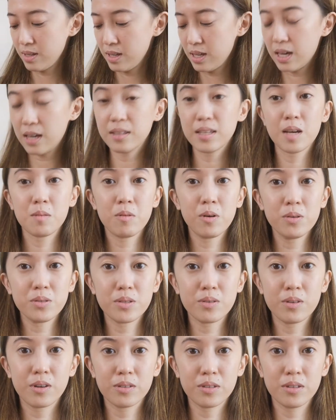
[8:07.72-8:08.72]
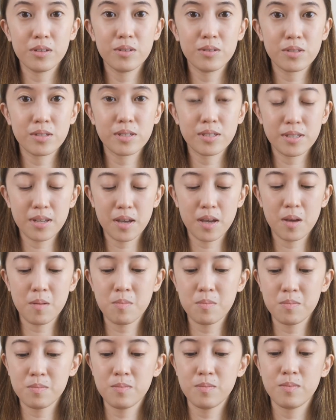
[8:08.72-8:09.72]
And I'm also going to use the
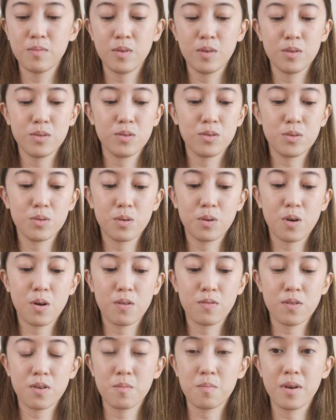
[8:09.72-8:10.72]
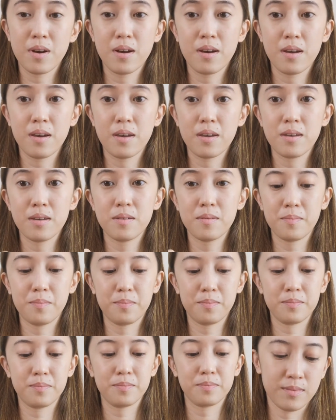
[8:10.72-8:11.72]
same to cover my
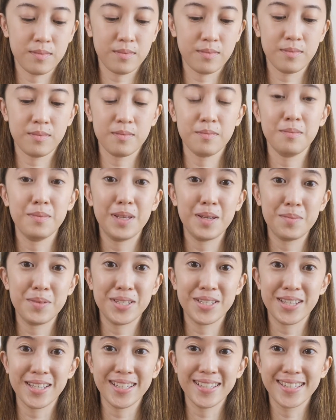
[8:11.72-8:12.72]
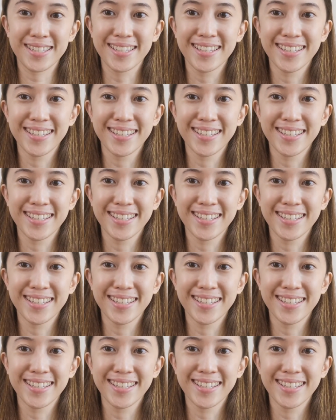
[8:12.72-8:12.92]
blemishes.